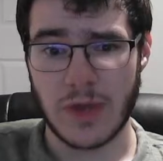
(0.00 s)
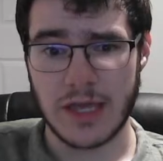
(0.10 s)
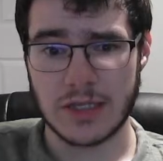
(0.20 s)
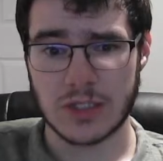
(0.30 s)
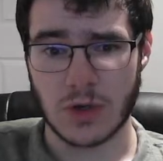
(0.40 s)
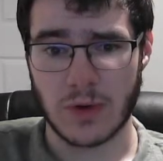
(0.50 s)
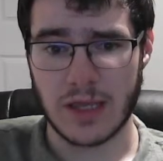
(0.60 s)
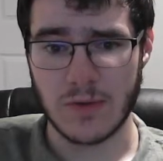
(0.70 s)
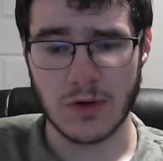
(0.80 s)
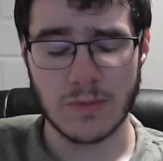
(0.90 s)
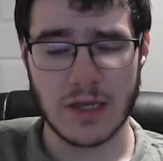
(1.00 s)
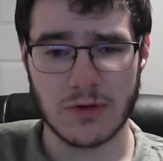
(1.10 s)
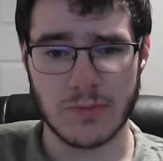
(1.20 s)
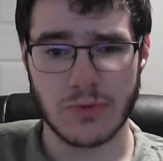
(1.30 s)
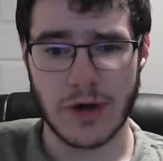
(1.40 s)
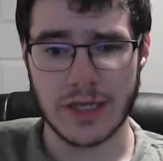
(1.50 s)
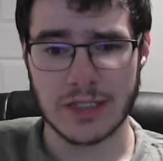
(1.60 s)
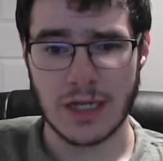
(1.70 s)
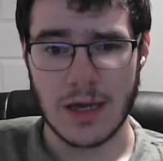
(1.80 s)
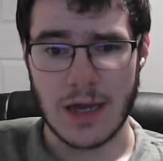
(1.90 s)
week, so he will be
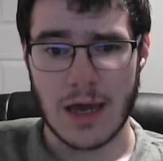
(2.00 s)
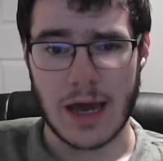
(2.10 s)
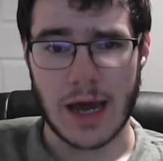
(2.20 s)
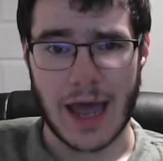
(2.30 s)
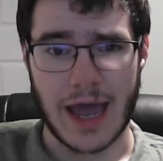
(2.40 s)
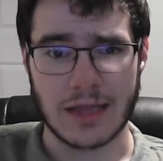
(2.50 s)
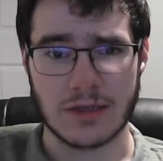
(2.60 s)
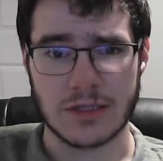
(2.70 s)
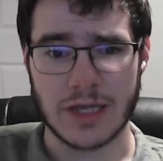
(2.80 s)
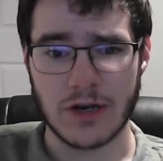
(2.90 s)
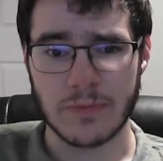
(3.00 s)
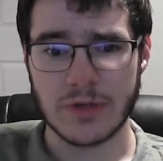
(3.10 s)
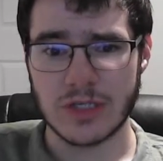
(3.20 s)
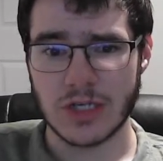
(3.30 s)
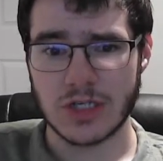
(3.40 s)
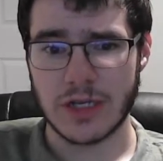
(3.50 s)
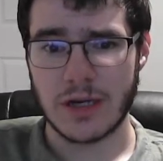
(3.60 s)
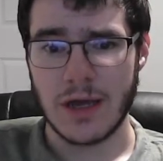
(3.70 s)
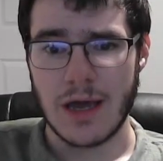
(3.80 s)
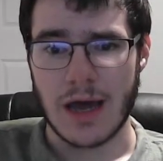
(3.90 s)
replaced at the center
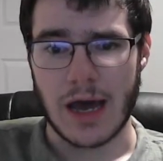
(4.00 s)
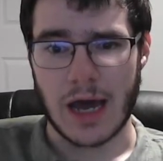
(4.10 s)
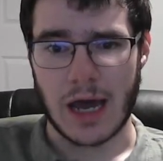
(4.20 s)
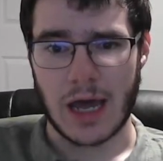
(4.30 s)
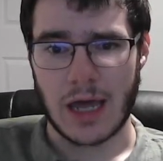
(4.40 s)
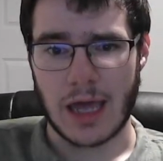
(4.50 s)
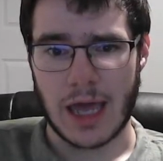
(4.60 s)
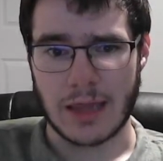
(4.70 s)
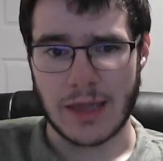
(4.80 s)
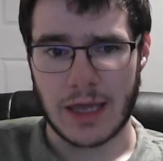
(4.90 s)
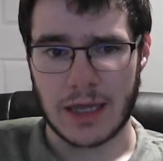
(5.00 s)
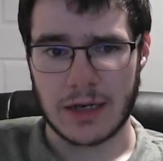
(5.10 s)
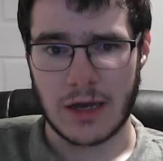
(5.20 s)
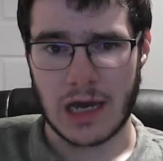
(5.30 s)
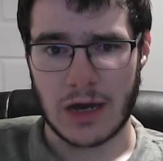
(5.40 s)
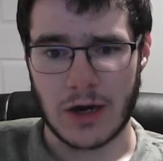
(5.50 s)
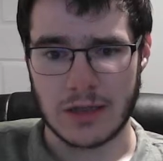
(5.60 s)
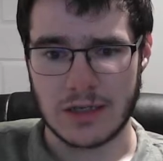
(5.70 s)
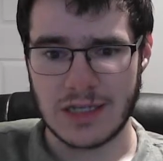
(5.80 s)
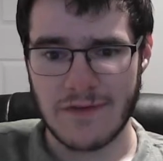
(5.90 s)
position. And then
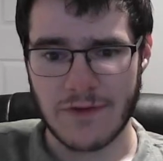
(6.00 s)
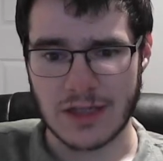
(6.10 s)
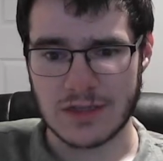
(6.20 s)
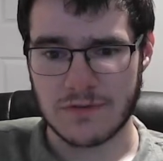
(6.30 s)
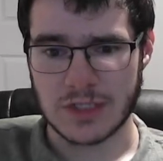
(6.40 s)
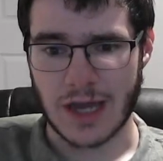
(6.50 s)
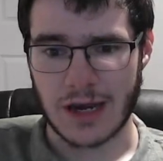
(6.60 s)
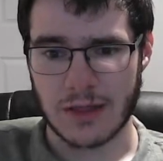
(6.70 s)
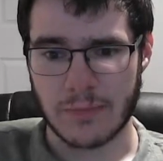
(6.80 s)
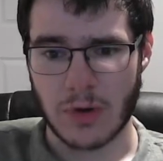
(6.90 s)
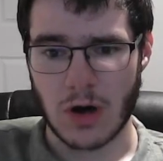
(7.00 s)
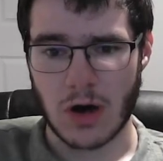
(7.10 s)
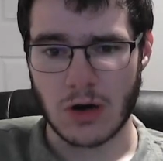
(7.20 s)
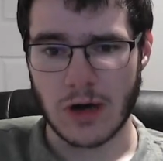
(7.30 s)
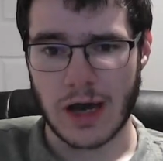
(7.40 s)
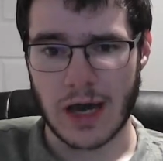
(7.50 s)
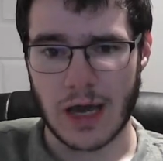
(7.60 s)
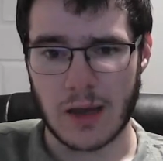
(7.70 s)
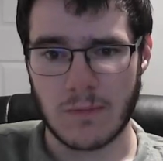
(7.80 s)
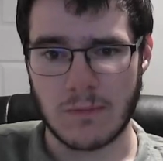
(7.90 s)
on the defensive side of the ball,
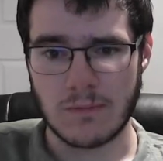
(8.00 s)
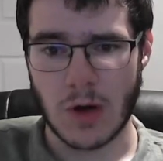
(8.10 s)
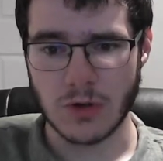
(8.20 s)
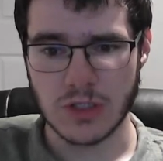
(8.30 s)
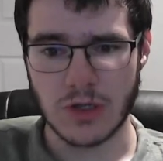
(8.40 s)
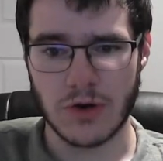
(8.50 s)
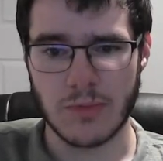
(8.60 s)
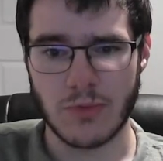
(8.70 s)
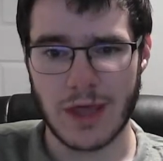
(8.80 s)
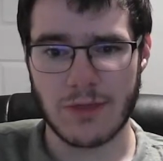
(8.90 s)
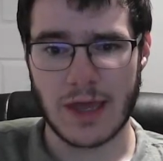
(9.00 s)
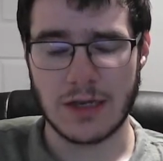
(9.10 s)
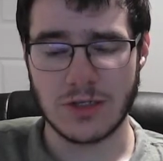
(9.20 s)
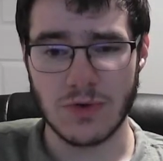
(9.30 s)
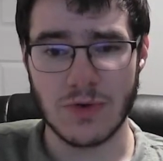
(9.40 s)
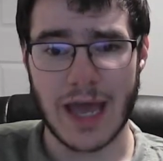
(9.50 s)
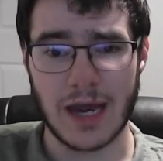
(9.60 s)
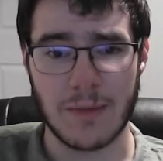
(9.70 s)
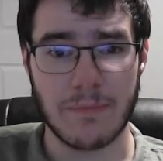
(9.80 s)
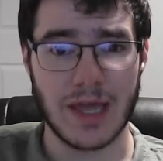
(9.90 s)
most notably, they do
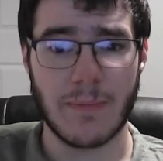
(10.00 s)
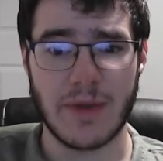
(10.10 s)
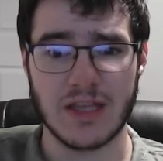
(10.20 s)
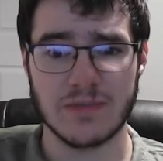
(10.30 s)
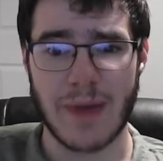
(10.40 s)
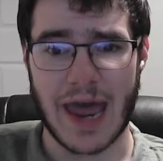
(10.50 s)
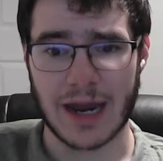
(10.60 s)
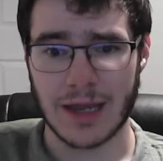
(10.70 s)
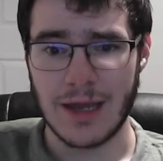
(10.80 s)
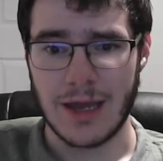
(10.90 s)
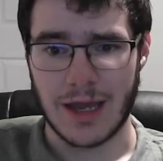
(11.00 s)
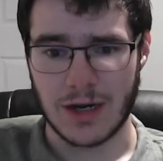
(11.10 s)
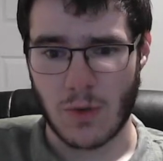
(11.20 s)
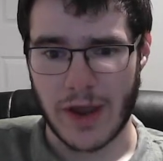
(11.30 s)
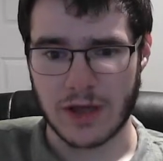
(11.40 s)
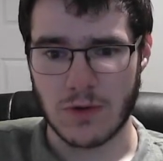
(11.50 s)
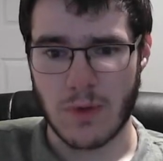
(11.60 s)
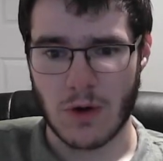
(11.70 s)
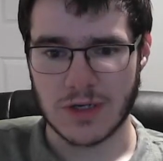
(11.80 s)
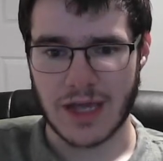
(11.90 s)
get a big piece back in Kwaku
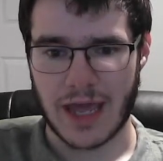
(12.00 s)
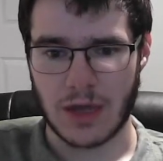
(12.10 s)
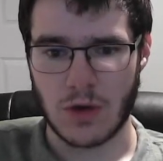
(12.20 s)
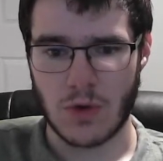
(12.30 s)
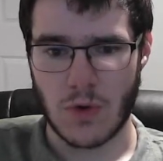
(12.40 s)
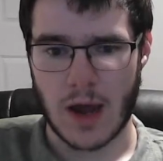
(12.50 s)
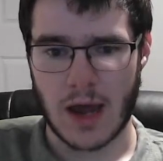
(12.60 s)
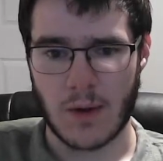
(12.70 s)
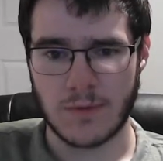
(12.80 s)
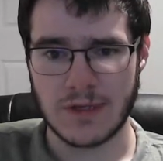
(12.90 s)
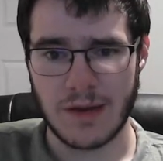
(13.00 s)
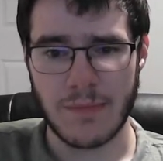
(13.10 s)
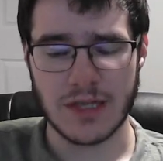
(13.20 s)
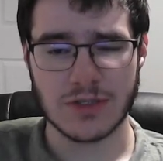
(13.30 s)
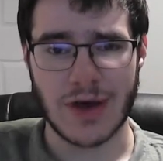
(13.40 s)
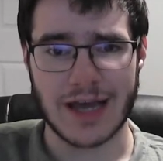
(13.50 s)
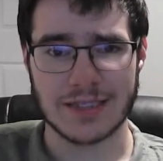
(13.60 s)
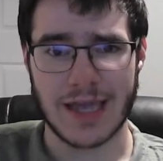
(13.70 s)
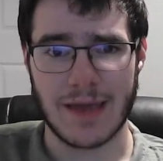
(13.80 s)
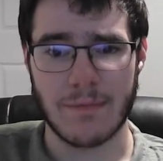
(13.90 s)
Boateng, who did miss
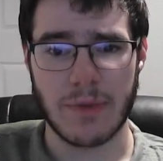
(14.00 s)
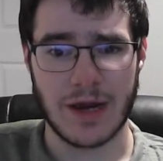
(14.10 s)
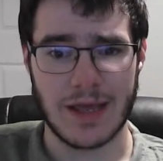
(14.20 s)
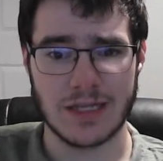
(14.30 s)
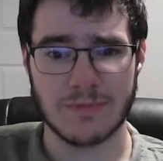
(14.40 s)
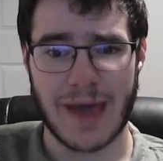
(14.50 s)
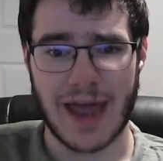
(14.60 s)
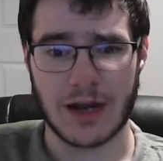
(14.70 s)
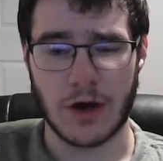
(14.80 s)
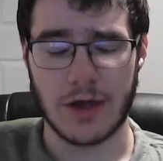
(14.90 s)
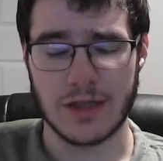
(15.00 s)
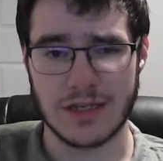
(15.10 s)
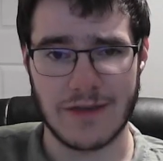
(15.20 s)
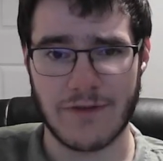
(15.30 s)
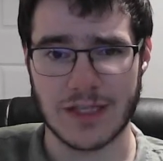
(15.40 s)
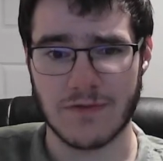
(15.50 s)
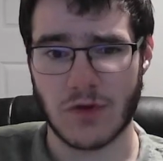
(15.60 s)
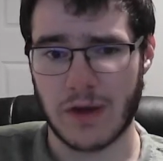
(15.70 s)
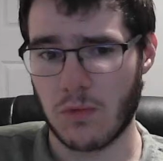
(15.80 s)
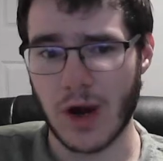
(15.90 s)
last game, but is back on the defensive
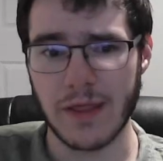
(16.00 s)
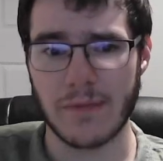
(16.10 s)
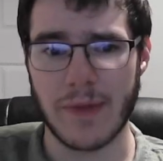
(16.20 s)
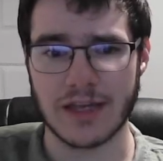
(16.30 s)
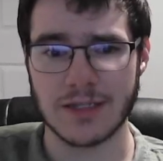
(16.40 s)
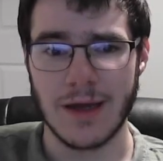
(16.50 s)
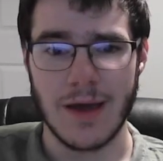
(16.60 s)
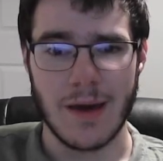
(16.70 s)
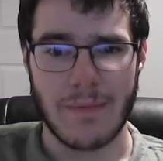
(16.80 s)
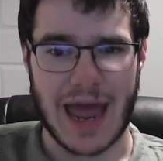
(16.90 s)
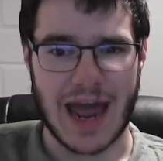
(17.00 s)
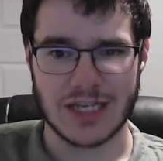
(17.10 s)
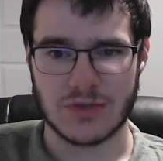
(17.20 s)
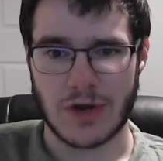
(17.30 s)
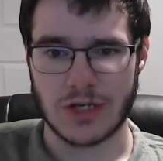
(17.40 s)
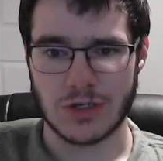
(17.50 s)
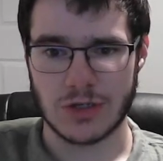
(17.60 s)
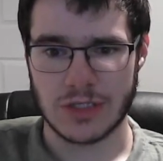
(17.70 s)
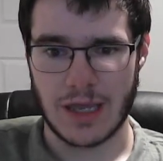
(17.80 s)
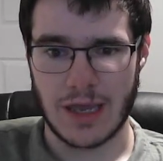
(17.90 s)
line. One of the best pass
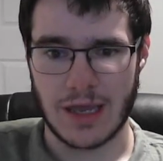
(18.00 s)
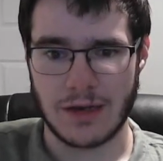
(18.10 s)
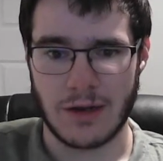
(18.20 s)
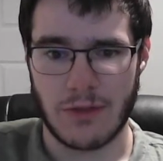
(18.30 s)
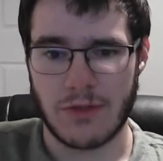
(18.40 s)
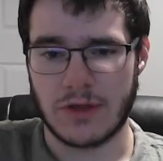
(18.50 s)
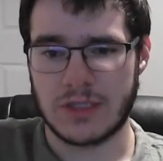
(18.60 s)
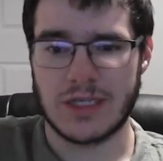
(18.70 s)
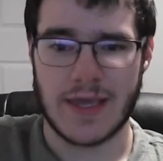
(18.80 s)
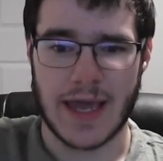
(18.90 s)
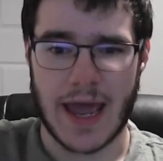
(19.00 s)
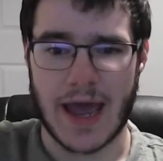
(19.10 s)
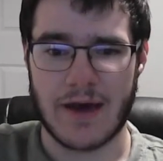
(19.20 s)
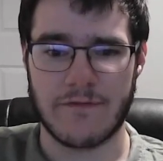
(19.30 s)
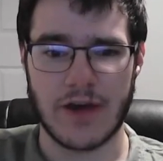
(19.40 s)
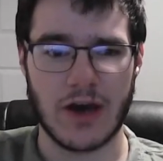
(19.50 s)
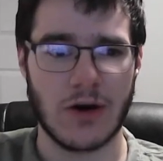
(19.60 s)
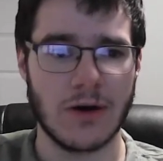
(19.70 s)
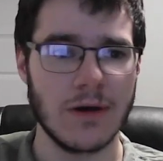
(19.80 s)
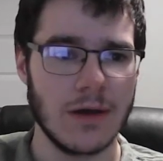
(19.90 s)
rushers in the
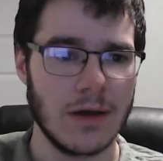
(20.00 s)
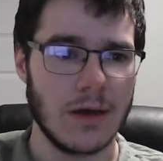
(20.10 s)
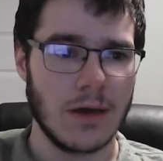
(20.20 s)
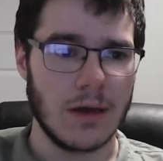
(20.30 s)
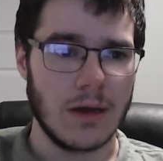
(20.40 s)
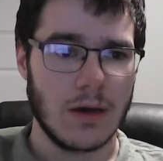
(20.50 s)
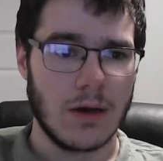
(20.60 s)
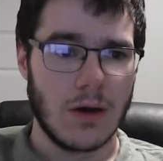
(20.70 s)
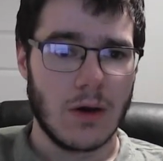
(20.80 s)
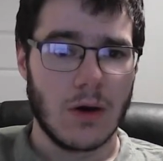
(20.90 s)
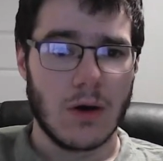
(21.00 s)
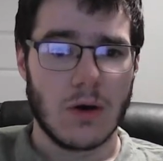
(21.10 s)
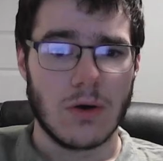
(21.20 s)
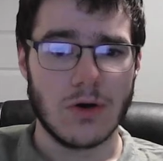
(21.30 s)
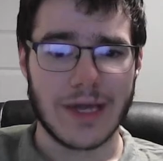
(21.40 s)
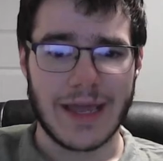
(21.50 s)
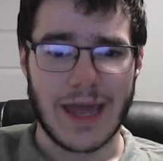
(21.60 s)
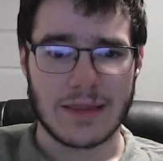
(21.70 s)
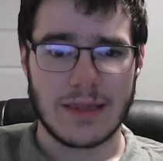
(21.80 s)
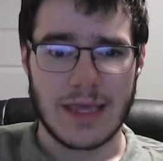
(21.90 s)
CFL. Looking
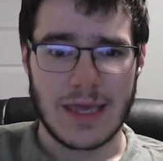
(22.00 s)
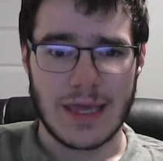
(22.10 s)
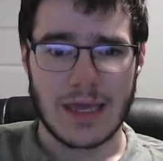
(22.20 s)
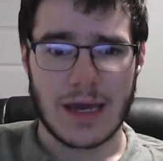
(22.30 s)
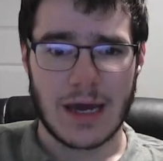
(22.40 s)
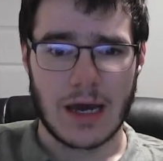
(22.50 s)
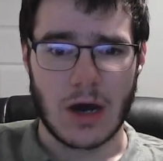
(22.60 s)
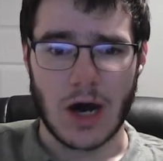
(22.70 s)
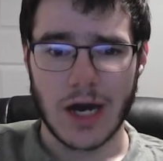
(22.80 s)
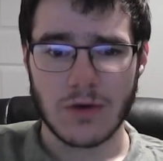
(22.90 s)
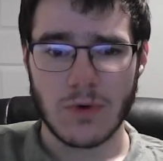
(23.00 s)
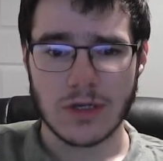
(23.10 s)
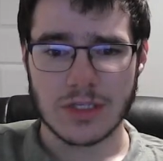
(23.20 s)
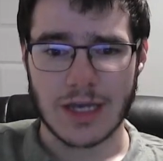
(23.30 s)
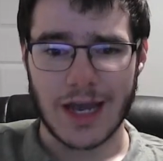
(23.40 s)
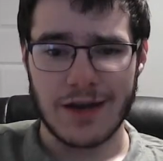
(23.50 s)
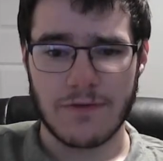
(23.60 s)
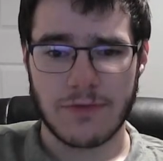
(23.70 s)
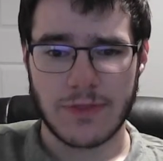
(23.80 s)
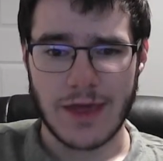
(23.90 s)
at the Ottawa side of
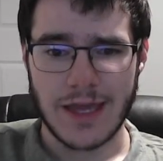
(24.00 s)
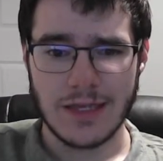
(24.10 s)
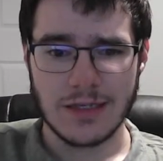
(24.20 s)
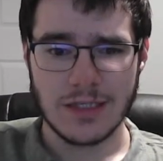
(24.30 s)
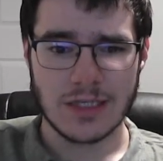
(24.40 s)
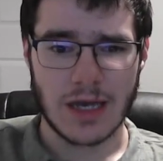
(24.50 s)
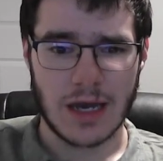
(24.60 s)
things,